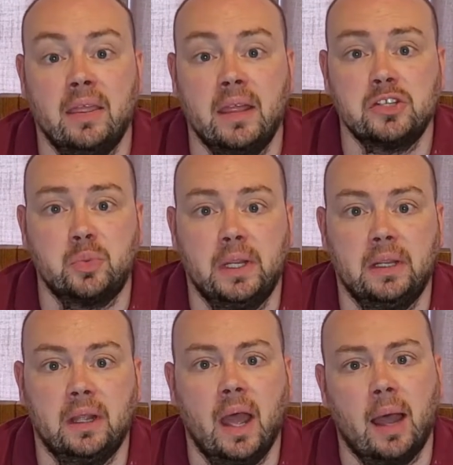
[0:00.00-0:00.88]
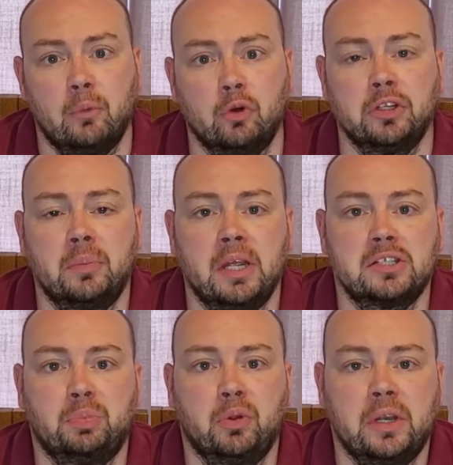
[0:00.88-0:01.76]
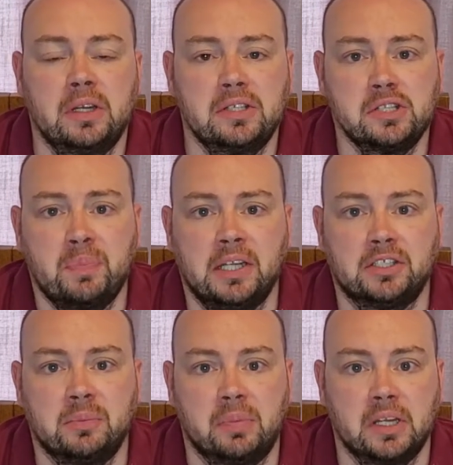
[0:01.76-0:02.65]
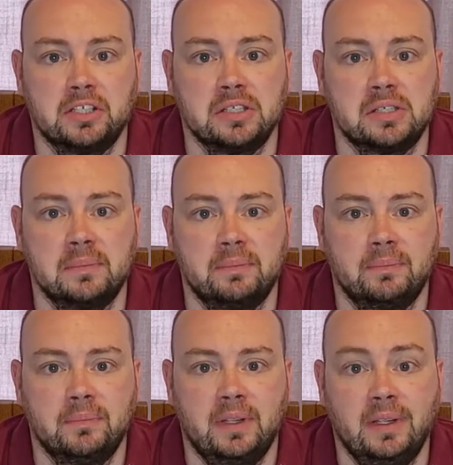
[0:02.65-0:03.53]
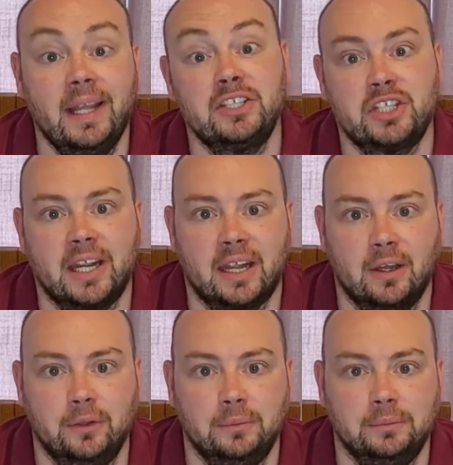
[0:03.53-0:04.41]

This week I'm going to be exploring suspension bridges. Let's check it out.